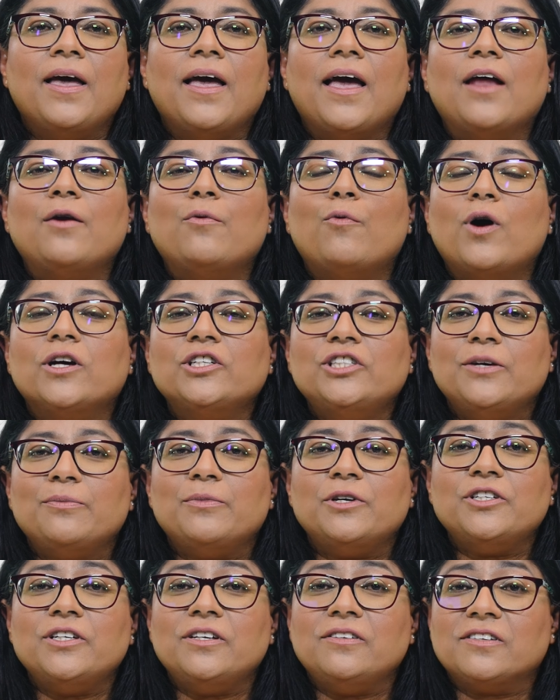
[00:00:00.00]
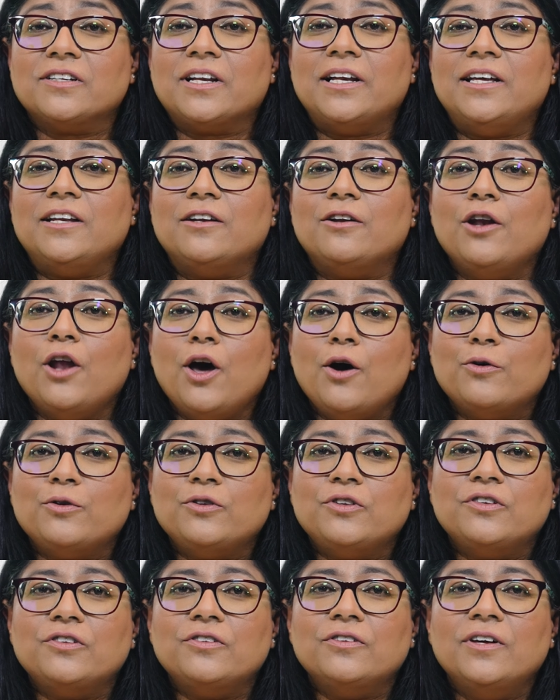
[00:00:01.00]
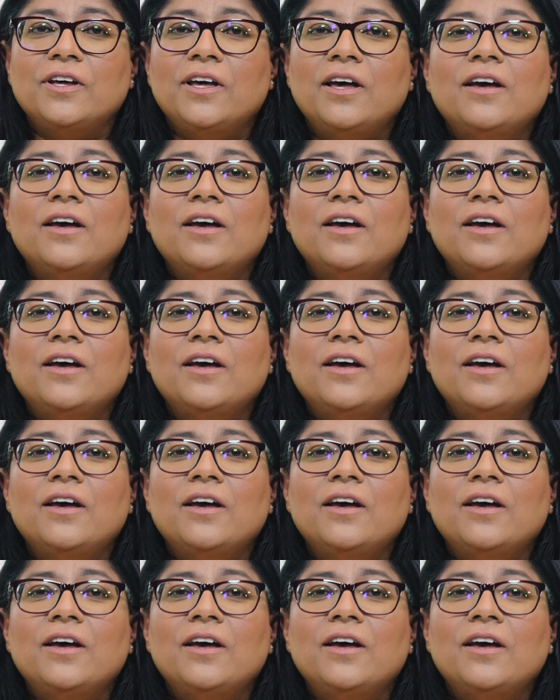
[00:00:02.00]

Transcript: and washing machines clean clothes,